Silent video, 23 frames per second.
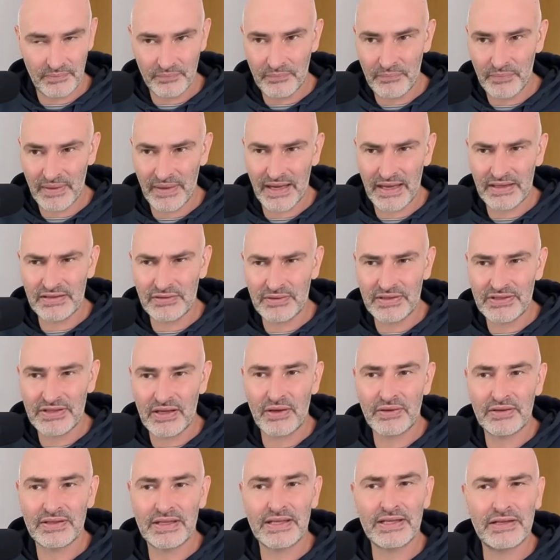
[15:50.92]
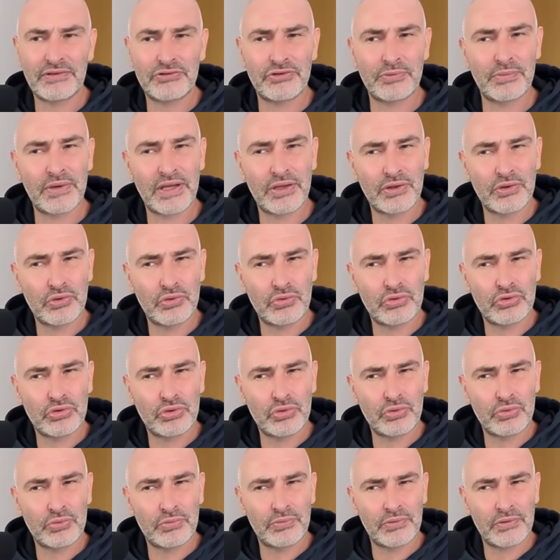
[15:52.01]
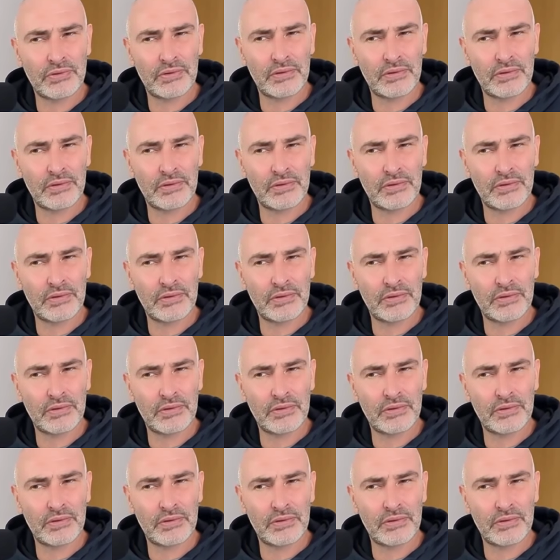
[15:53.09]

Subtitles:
But as a result, he gives me a clue to